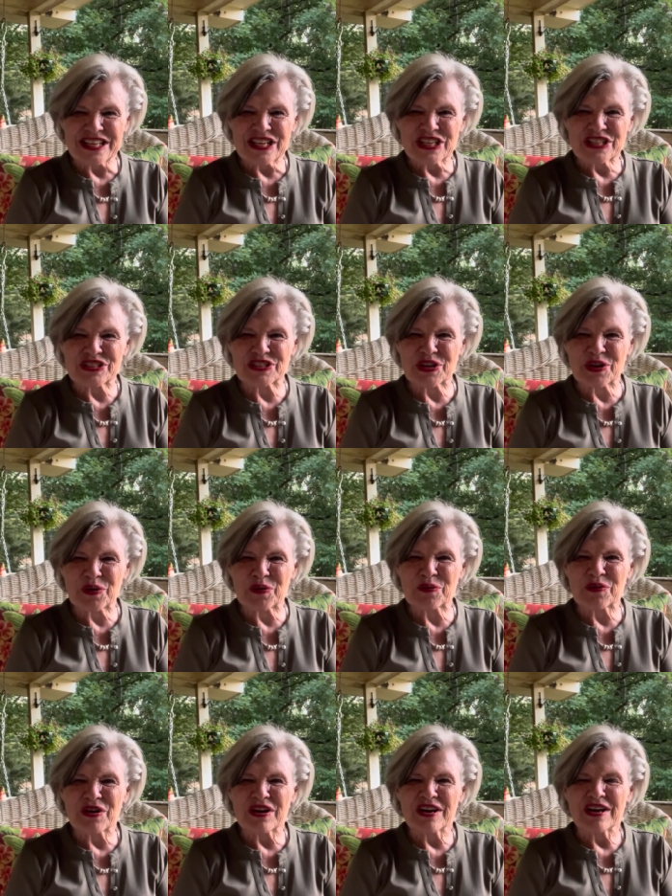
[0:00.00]
So
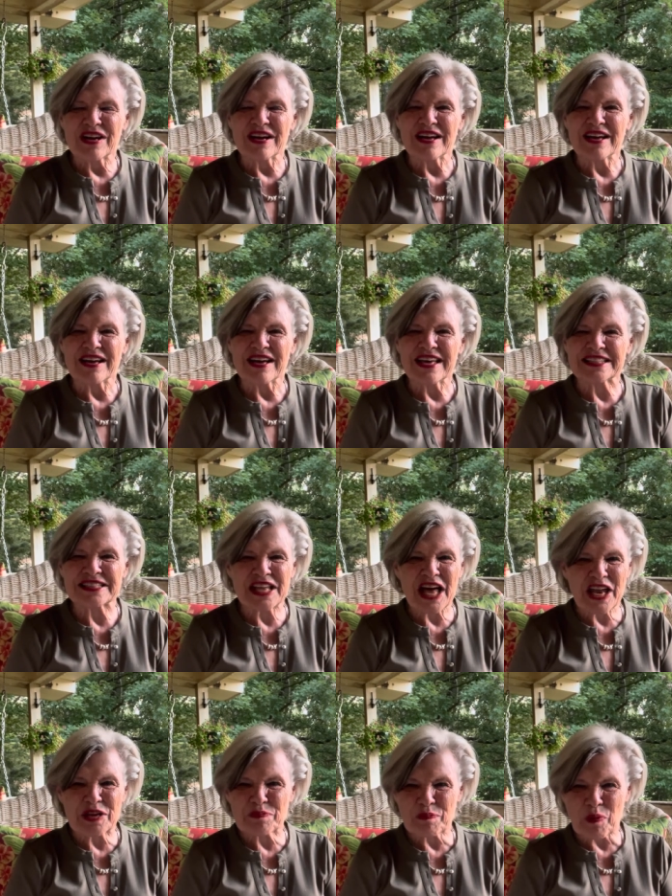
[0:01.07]
it's not
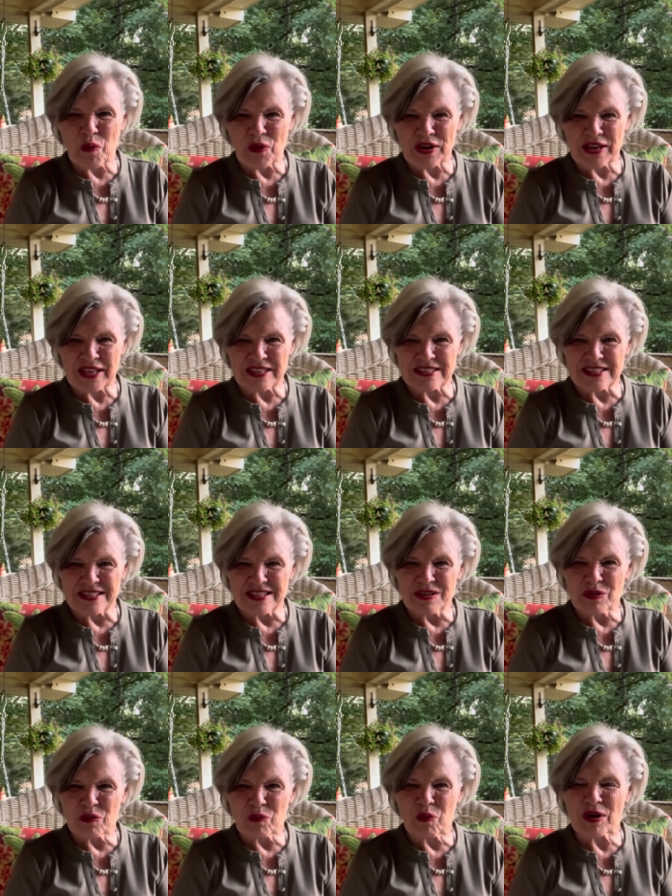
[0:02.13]
important
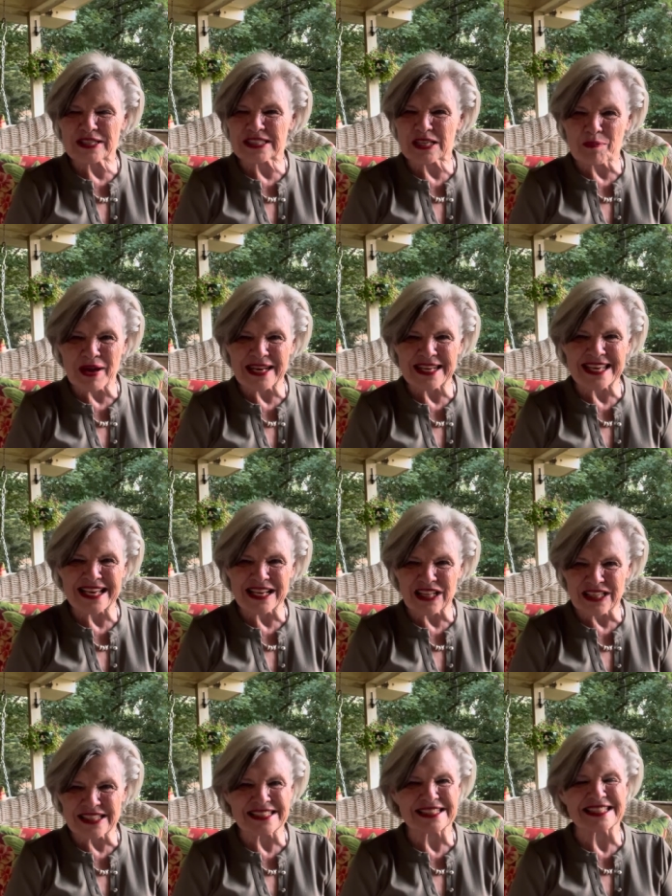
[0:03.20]
what somebody
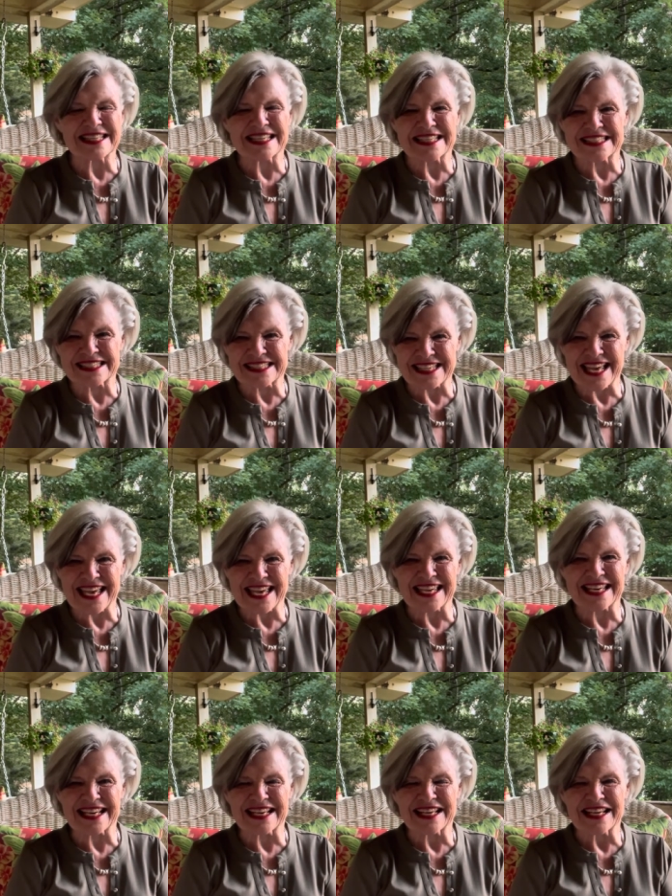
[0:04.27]
else is
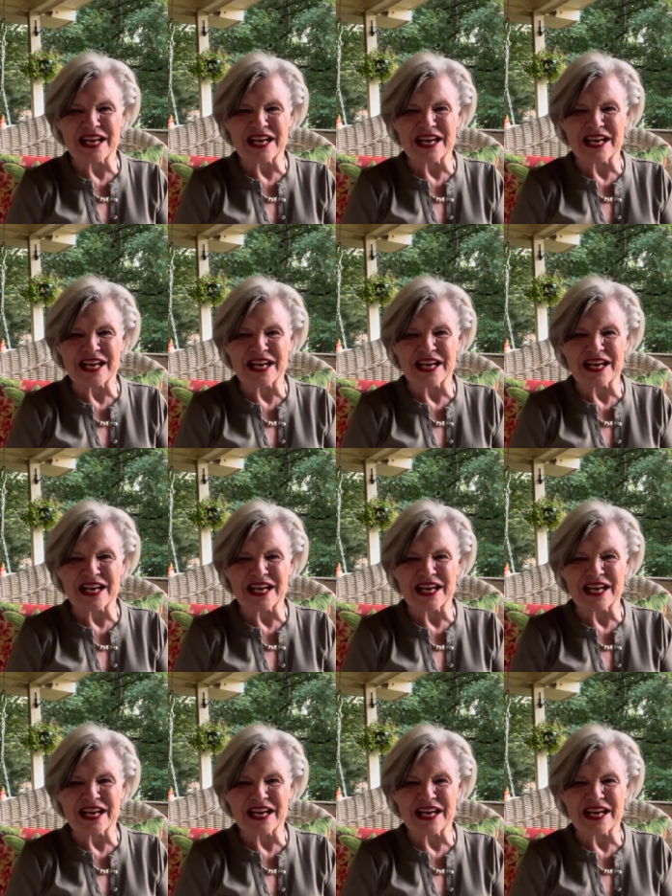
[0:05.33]
saying